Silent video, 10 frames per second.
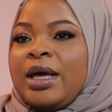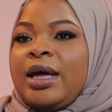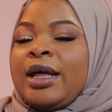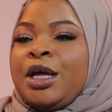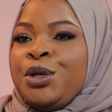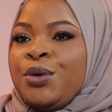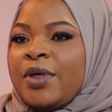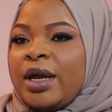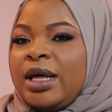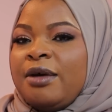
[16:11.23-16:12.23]
And I knew
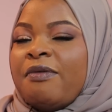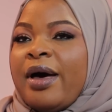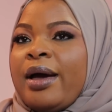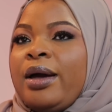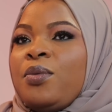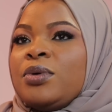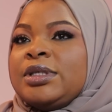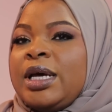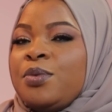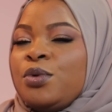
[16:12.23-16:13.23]
that if I
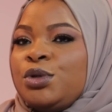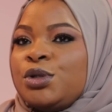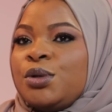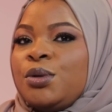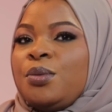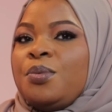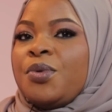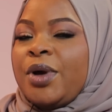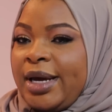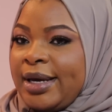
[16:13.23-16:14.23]
was able to
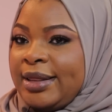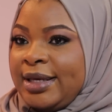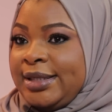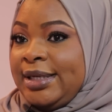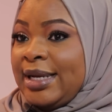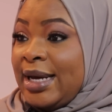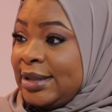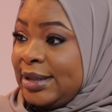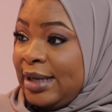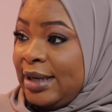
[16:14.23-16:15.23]
break this
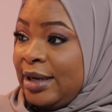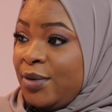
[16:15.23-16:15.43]
glass ceiling,